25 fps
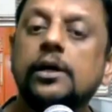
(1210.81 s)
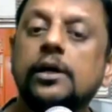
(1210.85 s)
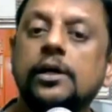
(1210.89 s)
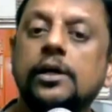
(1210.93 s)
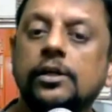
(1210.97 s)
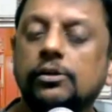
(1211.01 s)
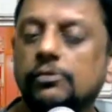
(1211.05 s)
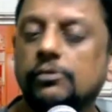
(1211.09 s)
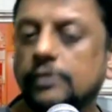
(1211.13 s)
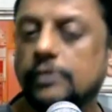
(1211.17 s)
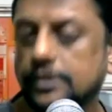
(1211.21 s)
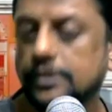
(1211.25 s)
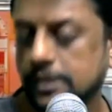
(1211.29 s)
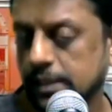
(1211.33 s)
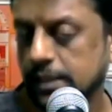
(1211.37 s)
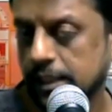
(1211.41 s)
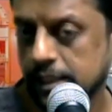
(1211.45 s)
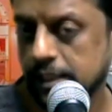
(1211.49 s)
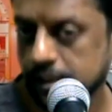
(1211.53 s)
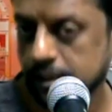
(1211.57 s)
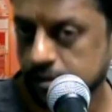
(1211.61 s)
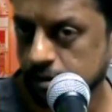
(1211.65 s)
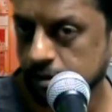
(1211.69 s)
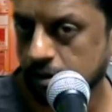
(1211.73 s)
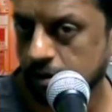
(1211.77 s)
you will see that
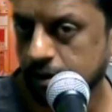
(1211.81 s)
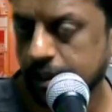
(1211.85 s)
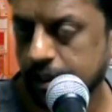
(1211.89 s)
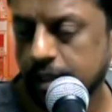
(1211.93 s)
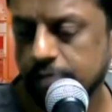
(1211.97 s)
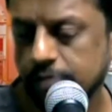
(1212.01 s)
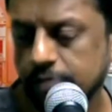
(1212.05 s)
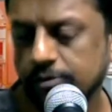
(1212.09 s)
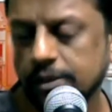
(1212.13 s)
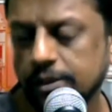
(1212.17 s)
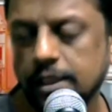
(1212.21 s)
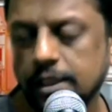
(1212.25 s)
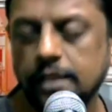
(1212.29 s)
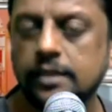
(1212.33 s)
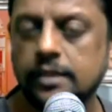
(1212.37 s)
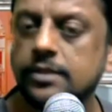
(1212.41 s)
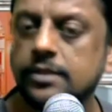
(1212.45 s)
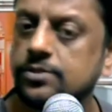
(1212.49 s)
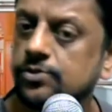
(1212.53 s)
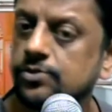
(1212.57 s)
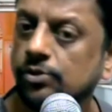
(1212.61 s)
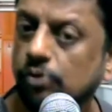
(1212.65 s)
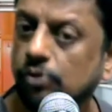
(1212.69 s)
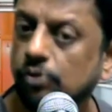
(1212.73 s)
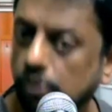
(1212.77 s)
it's already given there
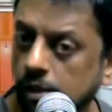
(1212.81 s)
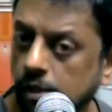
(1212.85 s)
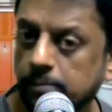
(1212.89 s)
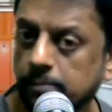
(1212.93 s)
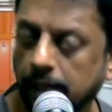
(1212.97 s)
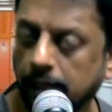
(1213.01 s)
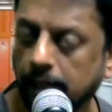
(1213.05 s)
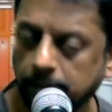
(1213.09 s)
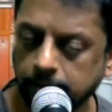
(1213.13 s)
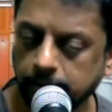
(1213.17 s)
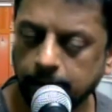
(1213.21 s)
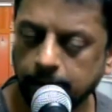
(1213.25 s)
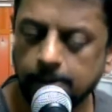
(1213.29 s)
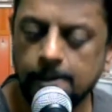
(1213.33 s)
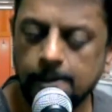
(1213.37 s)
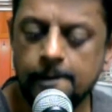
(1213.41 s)
it's the holy bible